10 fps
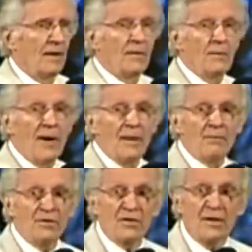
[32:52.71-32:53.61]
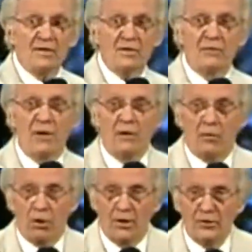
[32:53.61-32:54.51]
And the Bible says of our
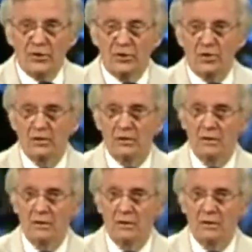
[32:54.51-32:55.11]
Christ,